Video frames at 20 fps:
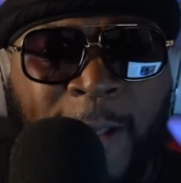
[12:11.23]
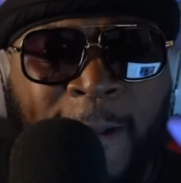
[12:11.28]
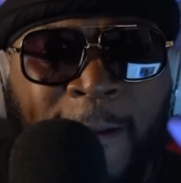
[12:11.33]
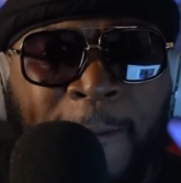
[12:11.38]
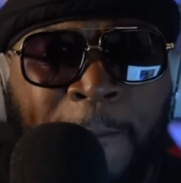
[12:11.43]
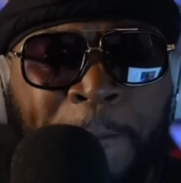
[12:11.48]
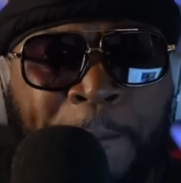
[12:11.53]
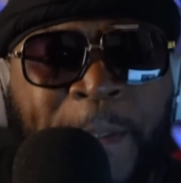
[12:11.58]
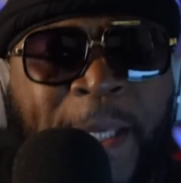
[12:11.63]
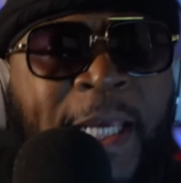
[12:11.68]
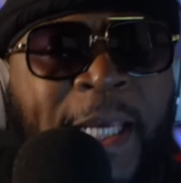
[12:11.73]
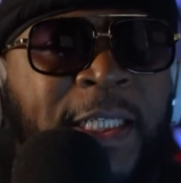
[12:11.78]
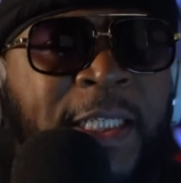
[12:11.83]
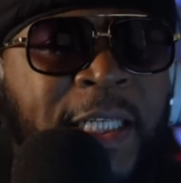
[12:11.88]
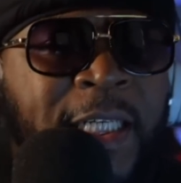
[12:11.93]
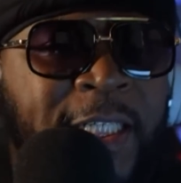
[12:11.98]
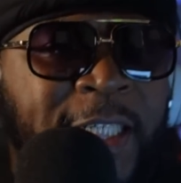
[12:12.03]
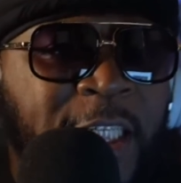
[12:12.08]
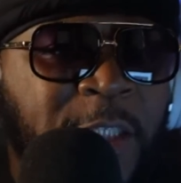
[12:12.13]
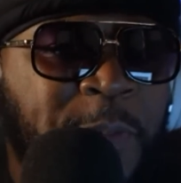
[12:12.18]
then she
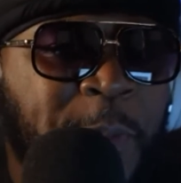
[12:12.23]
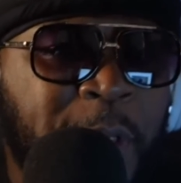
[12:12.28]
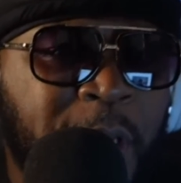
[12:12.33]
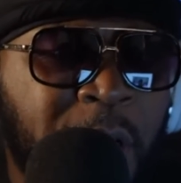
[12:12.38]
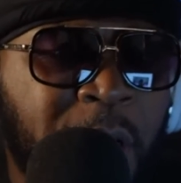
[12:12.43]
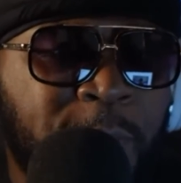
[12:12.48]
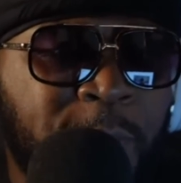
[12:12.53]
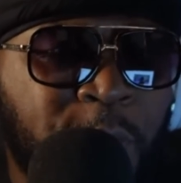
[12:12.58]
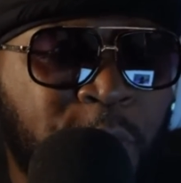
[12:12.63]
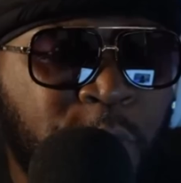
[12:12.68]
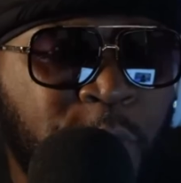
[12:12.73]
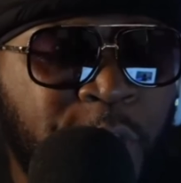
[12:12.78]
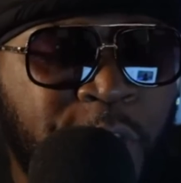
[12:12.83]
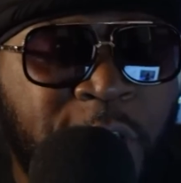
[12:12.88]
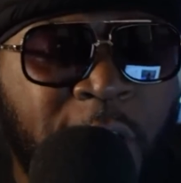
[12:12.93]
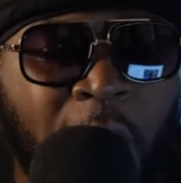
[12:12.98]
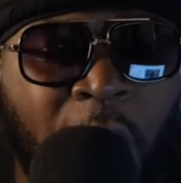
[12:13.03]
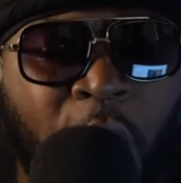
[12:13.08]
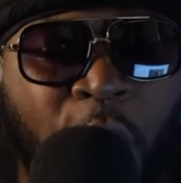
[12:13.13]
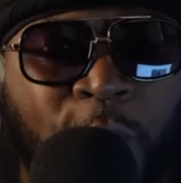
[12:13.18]
just becomes who she
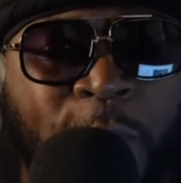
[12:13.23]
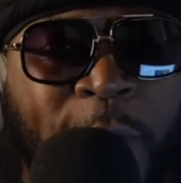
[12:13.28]
already